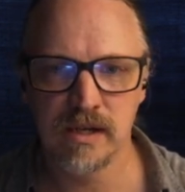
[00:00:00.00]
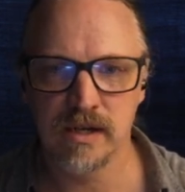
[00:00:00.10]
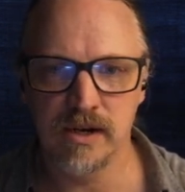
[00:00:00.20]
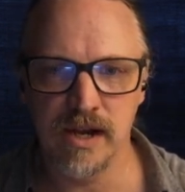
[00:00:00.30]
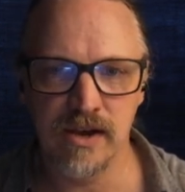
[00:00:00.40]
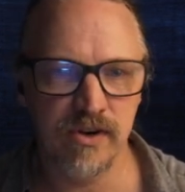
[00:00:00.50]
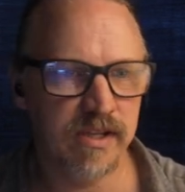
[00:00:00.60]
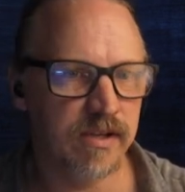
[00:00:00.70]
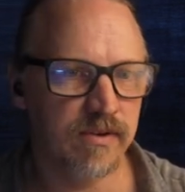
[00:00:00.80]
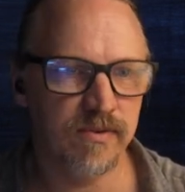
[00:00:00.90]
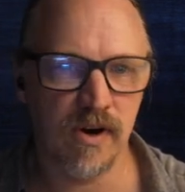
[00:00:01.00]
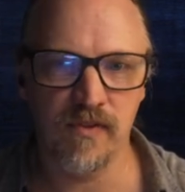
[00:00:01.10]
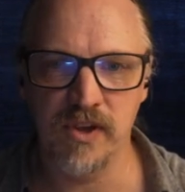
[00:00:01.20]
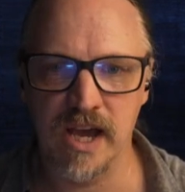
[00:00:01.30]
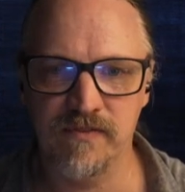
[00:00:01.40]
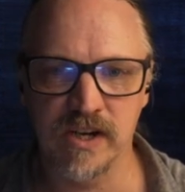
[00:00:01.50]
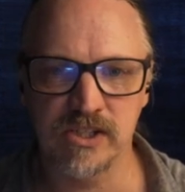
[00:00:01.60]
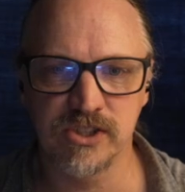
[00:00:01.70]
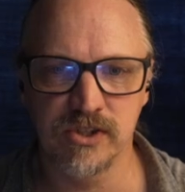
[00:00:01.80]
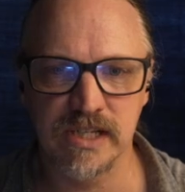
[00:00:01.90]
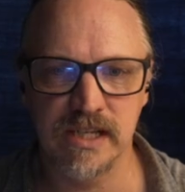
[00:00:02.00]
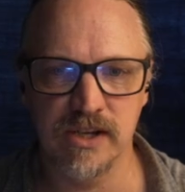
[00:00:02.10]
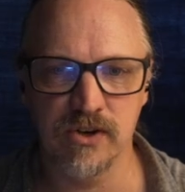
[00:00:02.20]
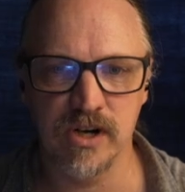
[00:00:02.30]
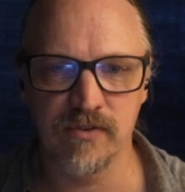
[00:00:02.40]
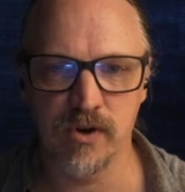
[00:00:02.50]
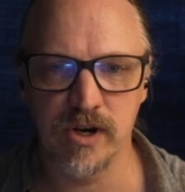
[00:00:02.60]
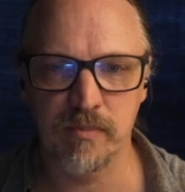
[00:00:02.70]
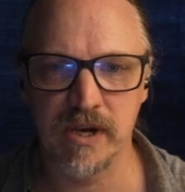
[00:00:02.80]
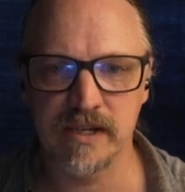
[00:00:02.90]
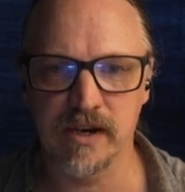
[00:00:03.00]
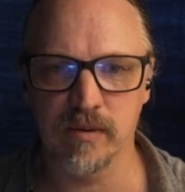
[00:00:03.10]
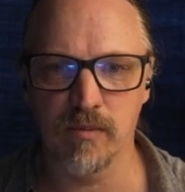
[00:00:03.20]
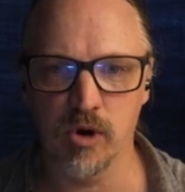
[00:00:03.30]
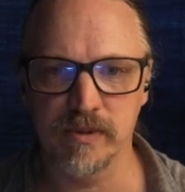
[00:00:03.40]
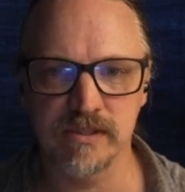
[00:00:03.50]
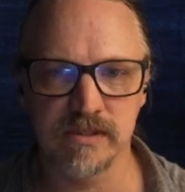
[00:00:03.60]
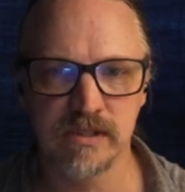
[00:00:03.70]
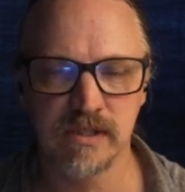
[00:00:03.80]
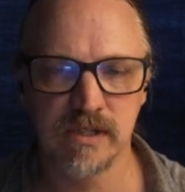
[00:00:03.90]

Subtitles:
narrative on the FX30 here, and I've already picked out a moment.